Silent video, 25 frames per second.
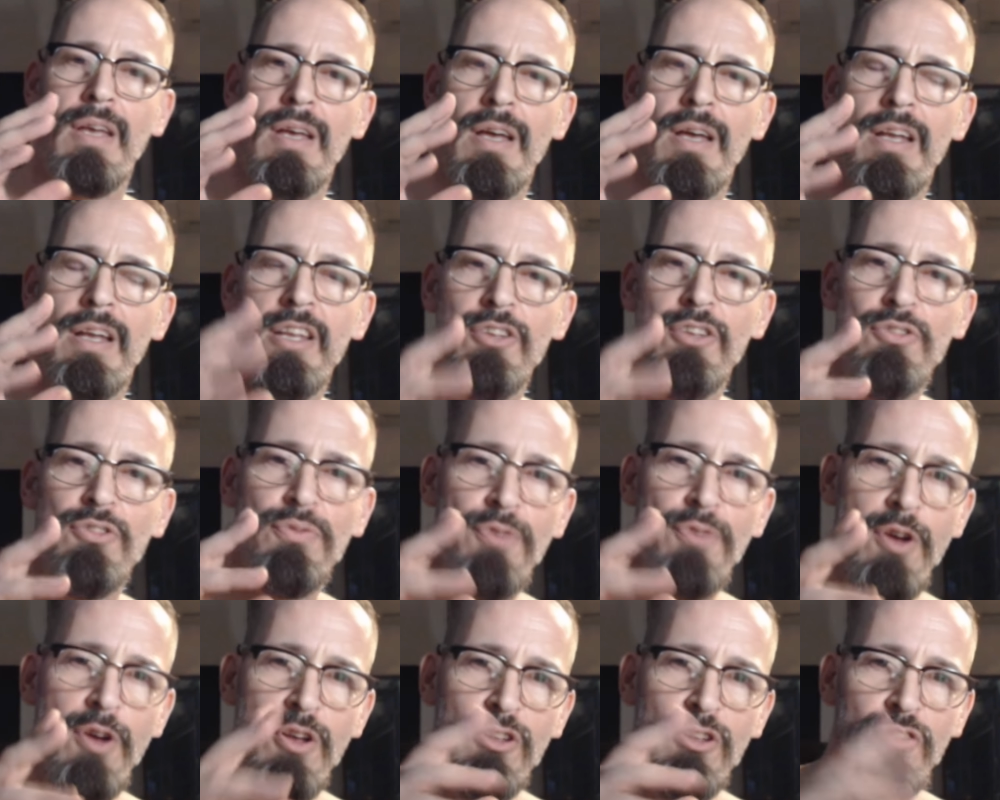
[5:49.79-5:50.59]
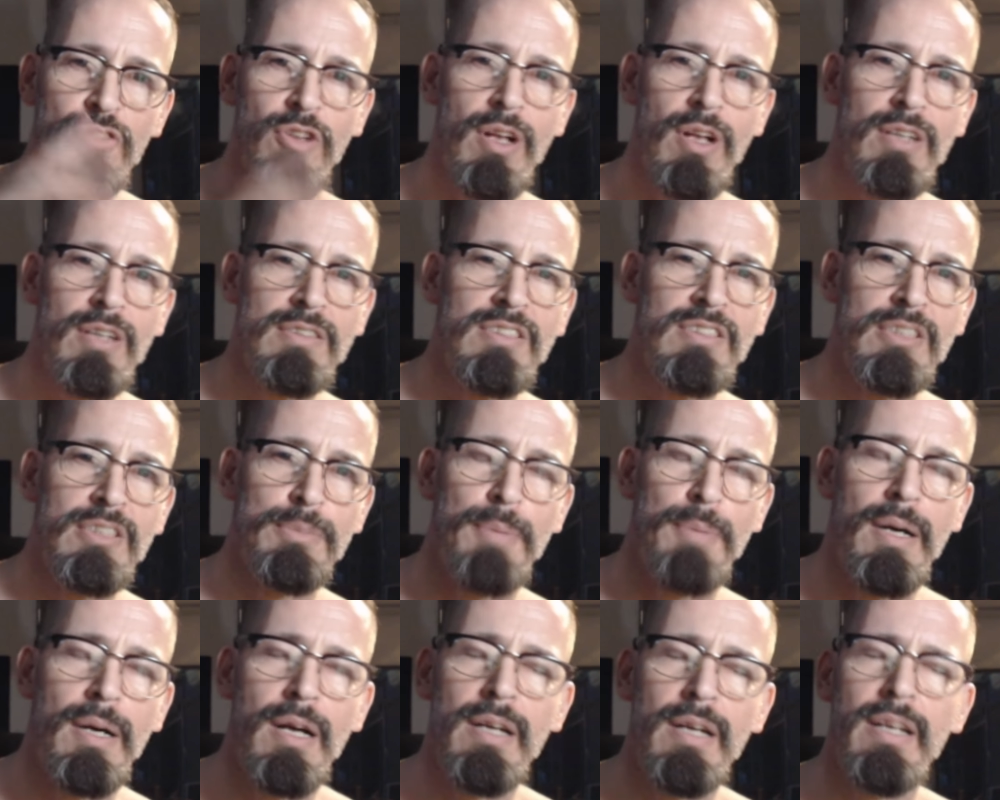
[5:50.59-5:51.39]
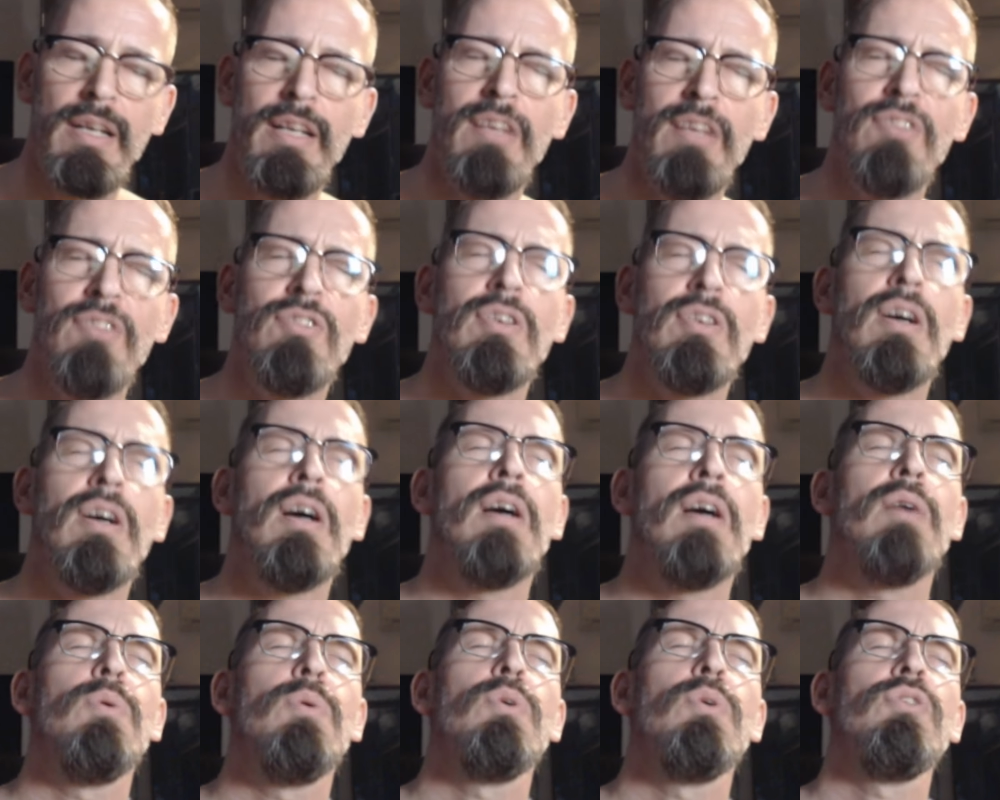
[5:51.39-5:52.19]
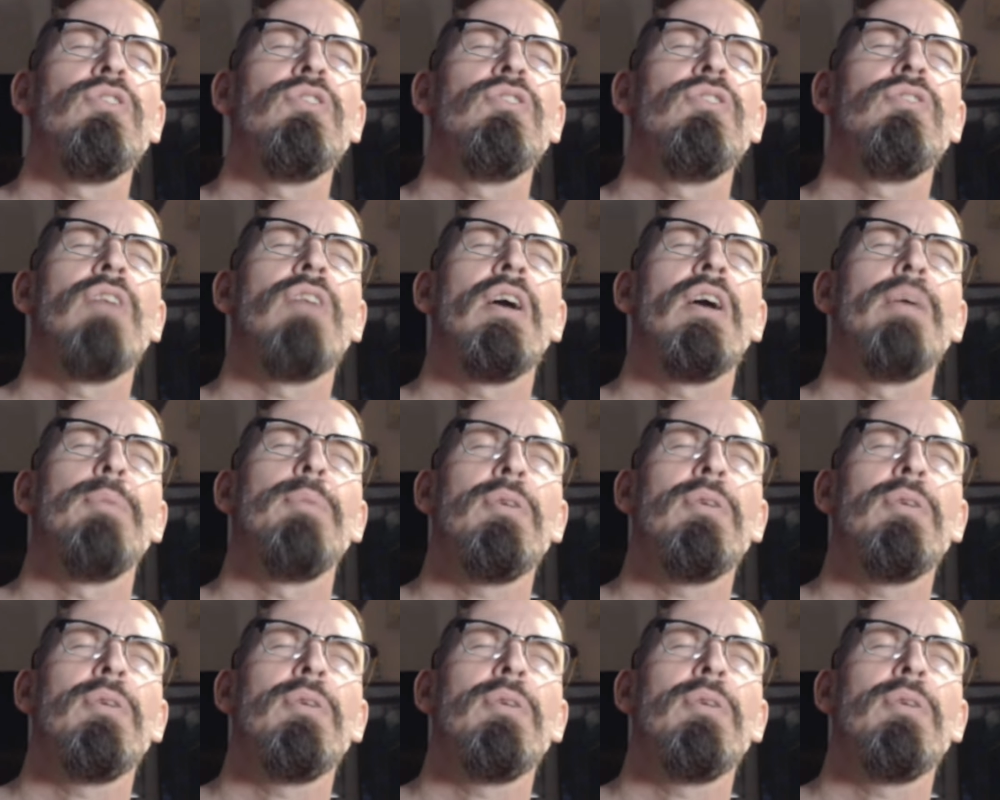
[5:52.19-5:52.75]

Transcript: And his first customer is, oh, what's his name?